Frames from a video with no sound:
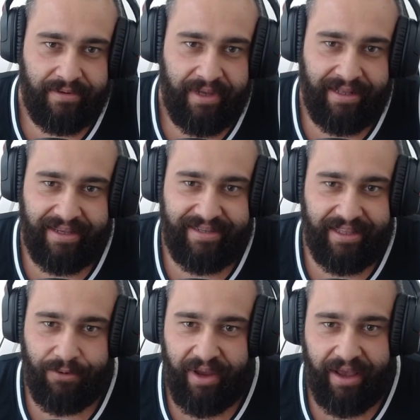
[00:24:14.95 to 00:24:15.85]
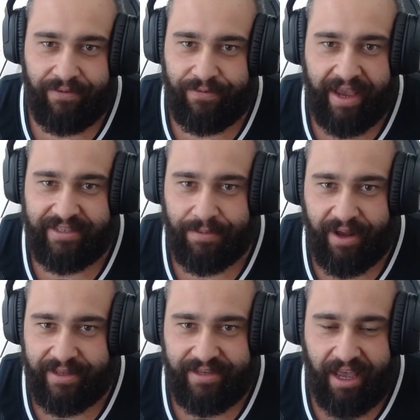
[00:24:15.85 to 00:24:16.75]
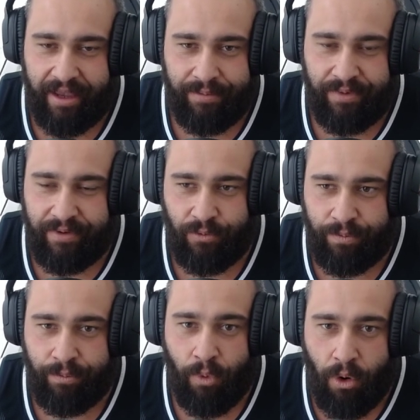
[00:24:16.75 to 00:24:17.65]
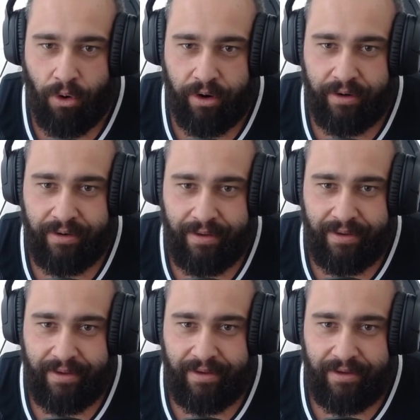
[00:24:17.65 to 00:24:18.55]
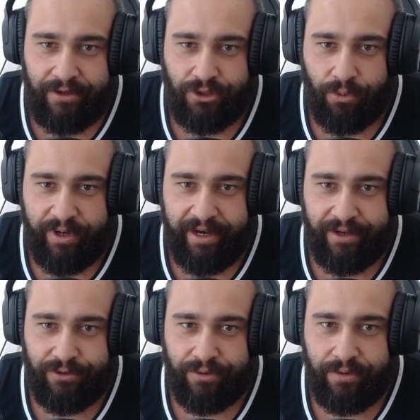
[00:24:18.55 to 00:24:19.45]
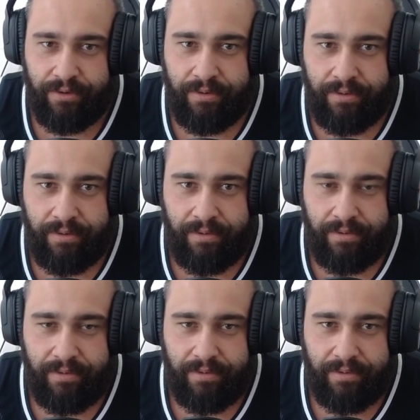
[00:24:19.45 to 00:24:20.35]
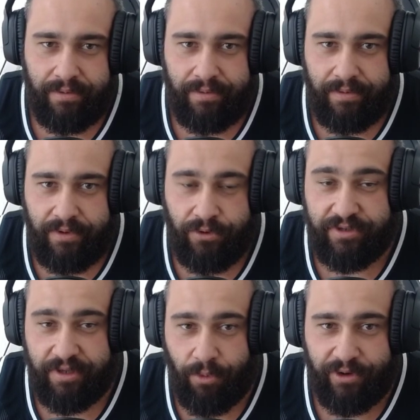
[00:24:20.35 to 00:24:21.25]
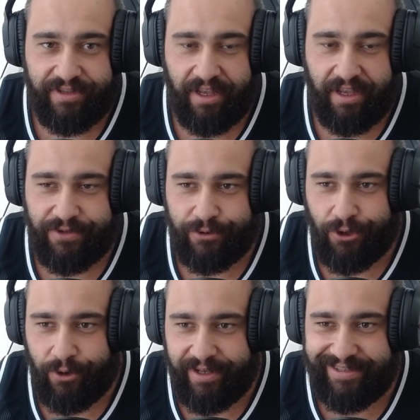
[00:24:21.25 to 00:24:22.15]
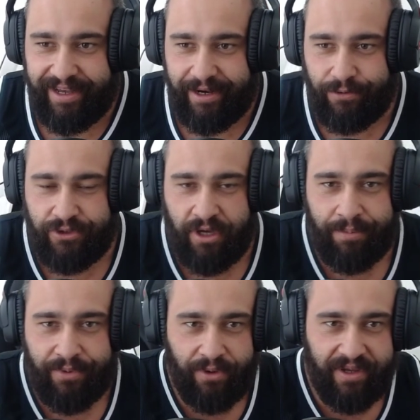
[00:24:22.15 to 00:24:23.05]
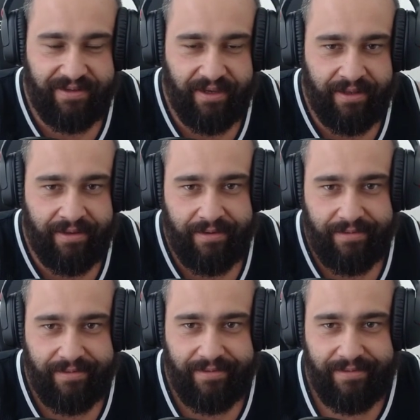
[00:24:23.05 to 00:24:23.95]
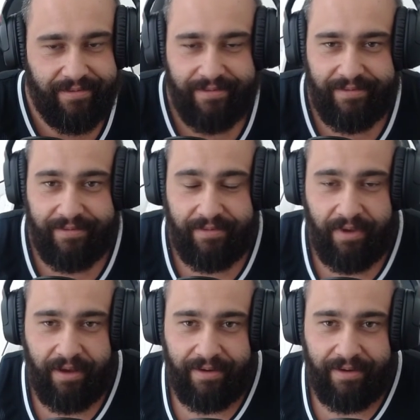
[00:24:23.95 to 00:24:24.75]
And they said that we have X amount of time more. So, we needed to do some more stuff. So, Tony decided to jump on us. And, yeah.